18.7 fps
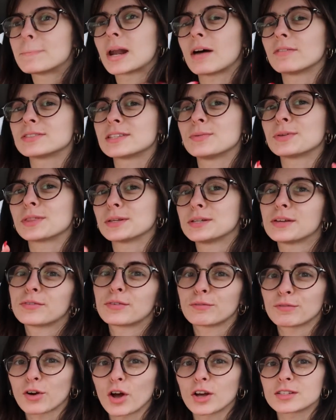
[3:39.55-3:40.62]
But obviously with a
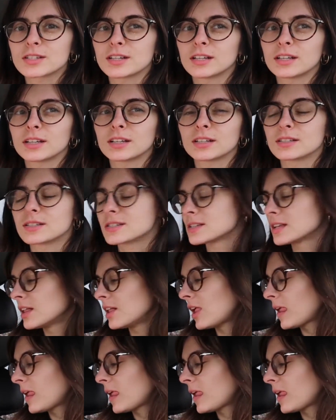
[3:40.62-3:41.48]
different frosting because